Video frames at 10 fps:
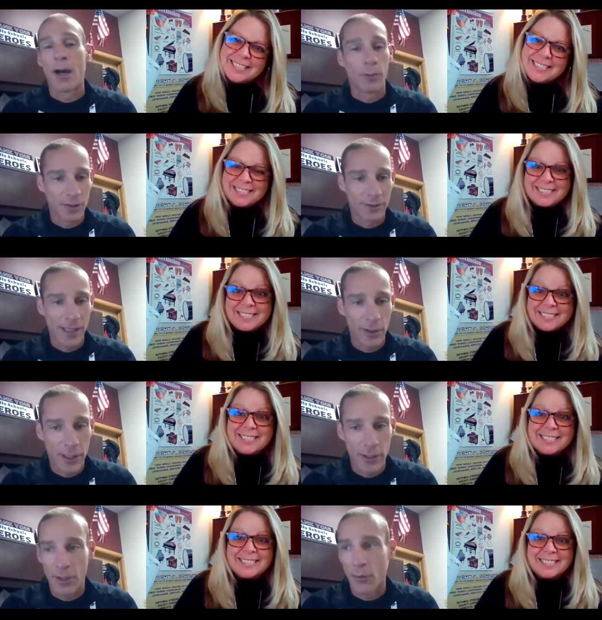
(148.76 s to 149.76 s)
Speaker 1: uh, which is now
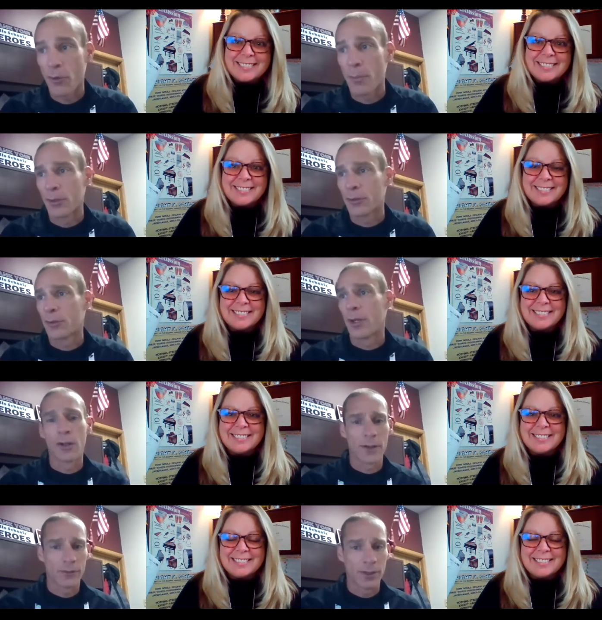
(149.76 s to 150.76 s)
here at North Middle School. I
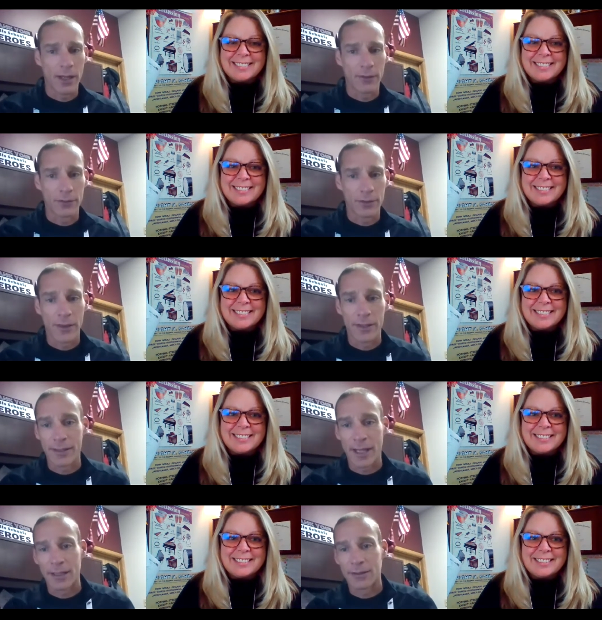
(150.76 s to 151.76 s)
know they've, they've done
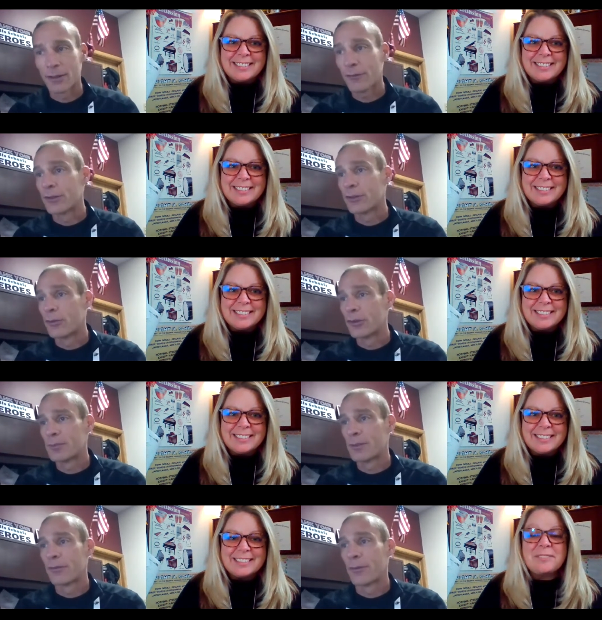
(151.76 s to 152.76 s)
this at different
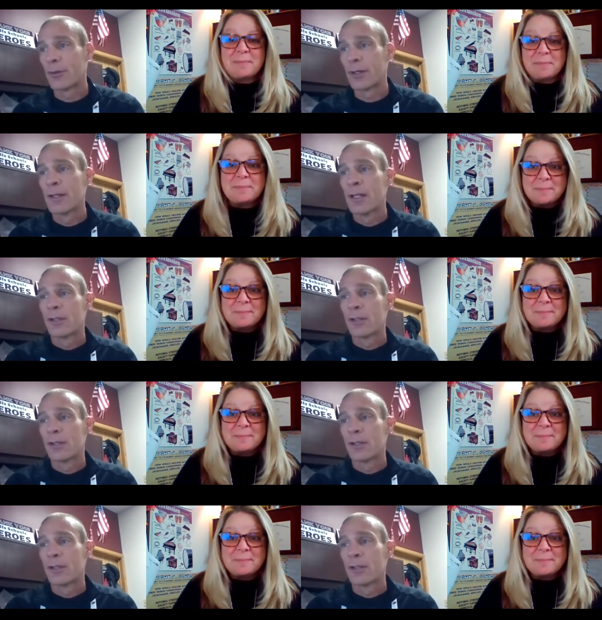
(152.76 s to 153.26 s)
schools before.